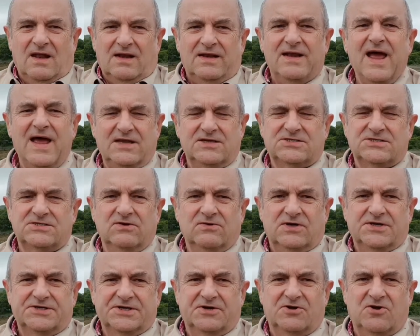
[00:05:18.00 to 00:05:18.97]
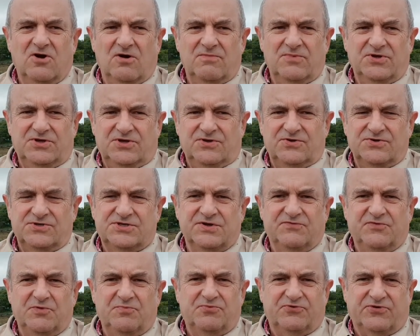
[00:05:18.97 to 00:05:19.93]
Let's look at a common use
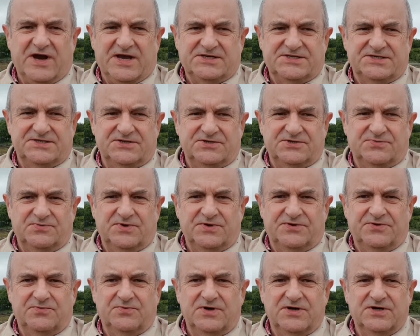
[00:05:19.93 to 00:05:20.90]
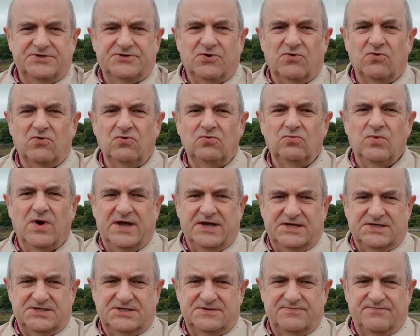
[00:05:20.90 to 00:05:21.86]
of the present with the word
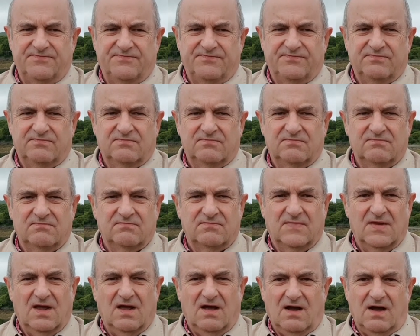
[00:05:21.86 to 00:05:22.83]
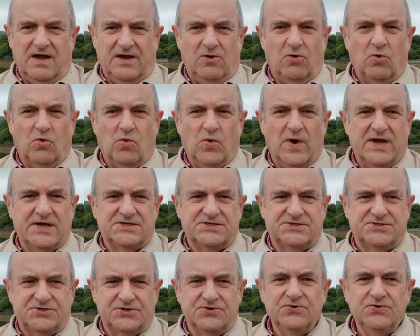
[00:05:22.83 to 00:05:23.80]
always. I always
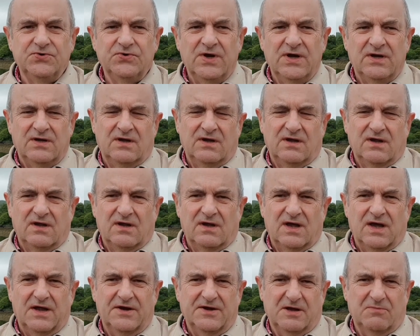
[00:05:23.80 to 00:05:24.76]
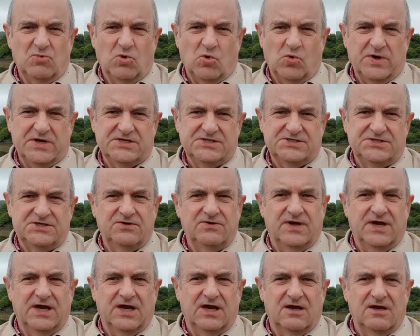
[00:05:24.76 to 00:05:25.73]
do, and I'm always
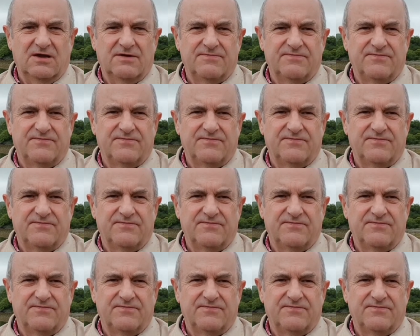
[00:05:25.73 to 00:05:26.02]
doing.